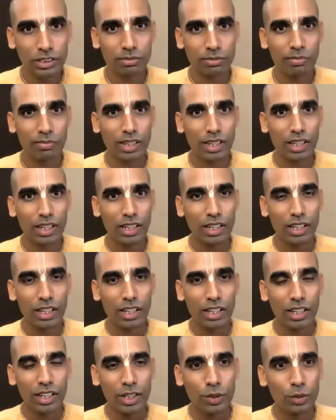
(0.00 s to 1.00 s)

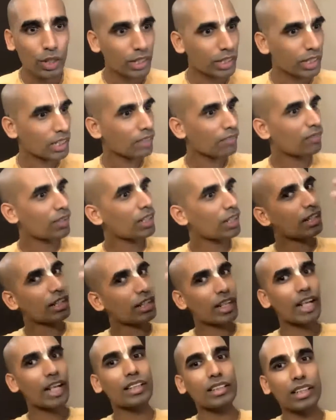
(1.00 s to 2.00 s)
To attain a very
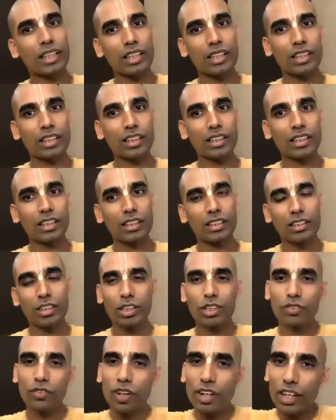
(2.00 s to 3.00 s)
rare thing, you
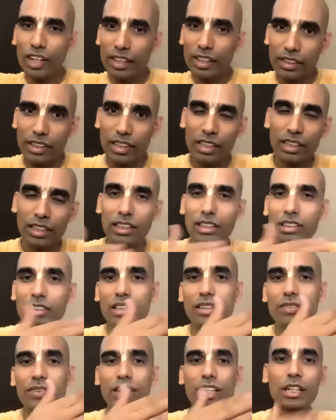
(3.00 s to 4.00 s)
need to follow a really
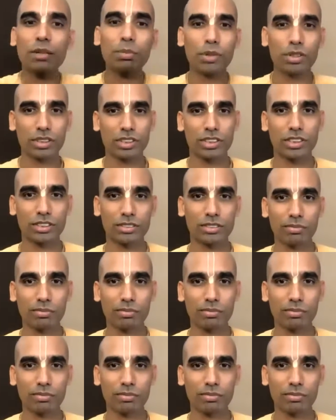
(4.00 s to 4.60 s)
difficult process.